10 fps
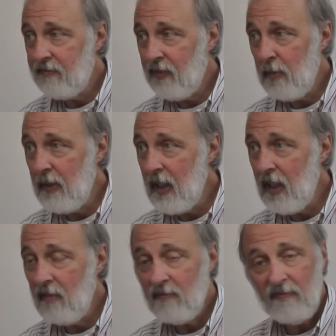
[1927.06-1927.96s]
for
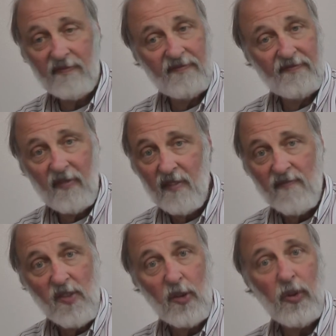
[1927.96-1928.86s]
me,
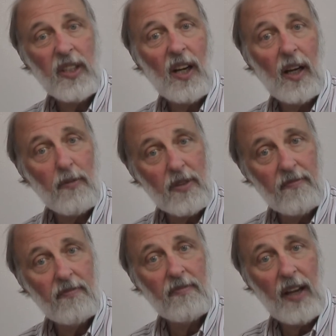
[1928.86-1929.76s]
3 times.
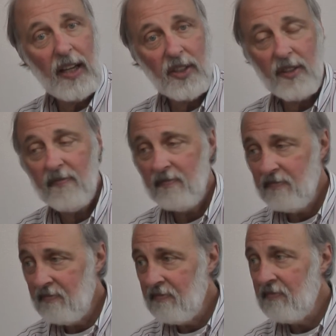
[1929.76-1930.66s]
That's
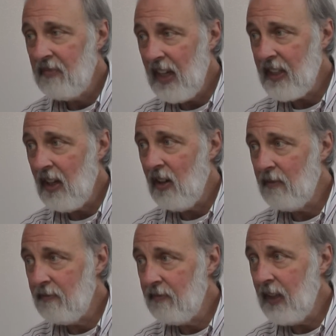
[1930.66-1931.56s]
how
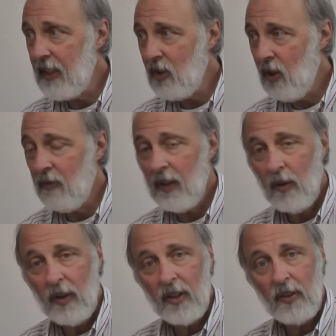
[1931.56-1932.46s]
often I
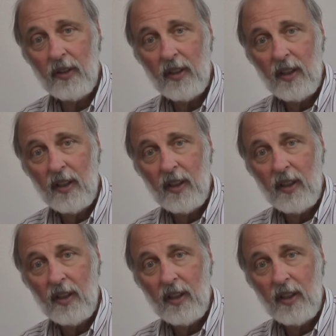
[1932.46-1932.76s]
want to do it.